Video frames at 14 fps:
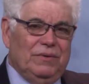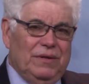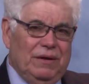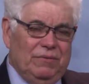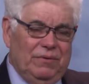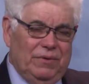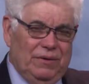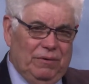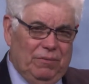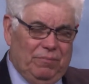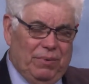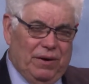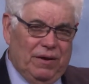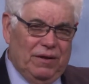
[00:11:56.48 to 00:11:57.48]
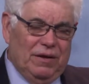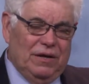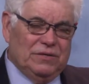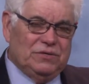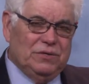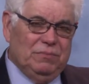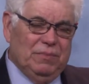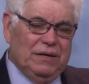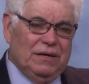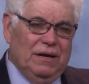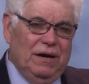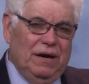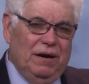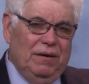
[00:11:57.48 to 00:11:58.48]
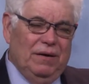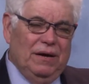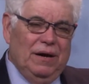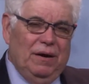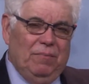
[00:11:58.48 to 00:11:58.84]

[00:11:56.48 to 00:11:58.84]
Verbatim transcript: they were, they were part of the lawsuit, but uh,